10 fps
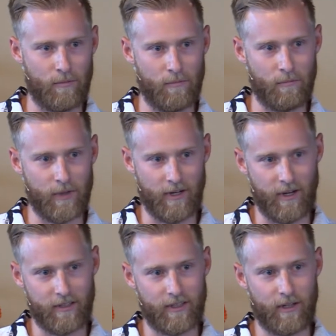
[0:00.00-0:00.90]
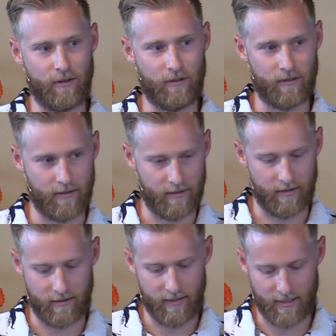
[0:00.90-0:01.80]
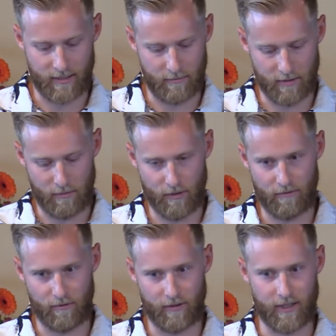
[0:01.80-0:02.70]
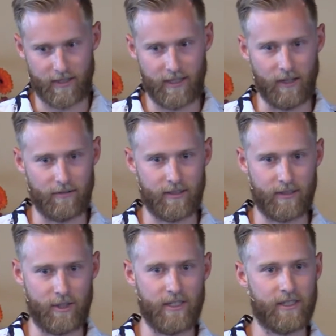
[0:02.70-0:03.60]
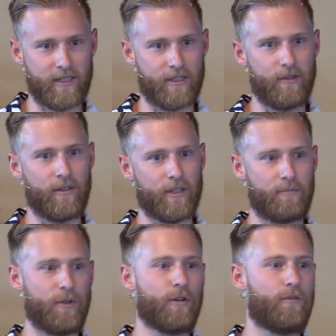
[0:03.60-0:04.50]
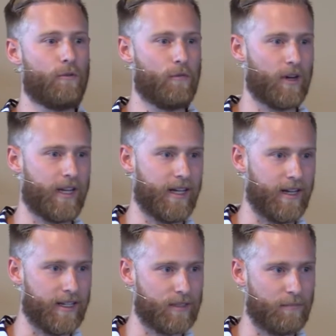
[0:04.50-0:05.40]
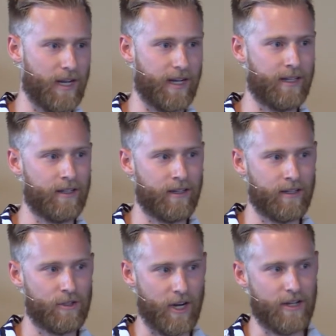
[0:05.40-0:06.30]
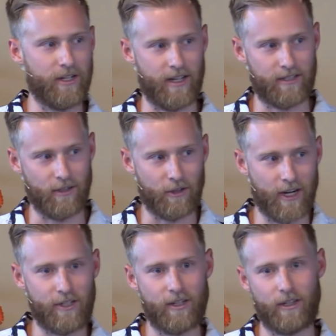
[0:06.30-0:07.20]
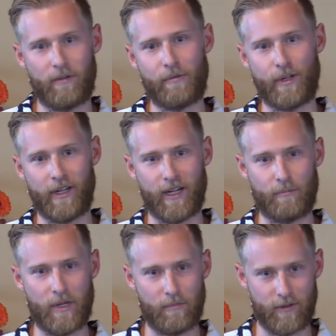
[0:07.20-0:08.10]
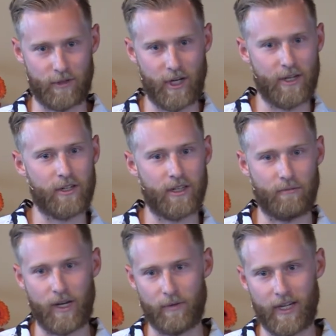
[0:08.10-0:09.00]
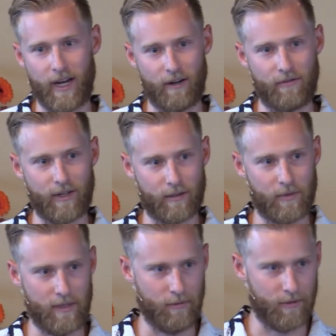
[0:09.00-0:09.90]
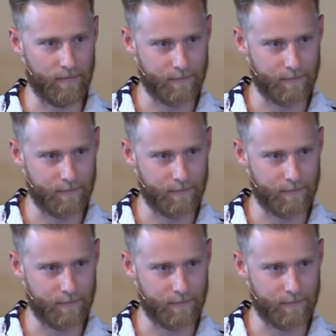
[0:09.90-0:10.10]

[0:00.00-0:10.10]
But it also does something beautiful in ourselves. So Jesus is doing this beautiful work in us by changing us and changing the way we look at people and changing the way we care for other people.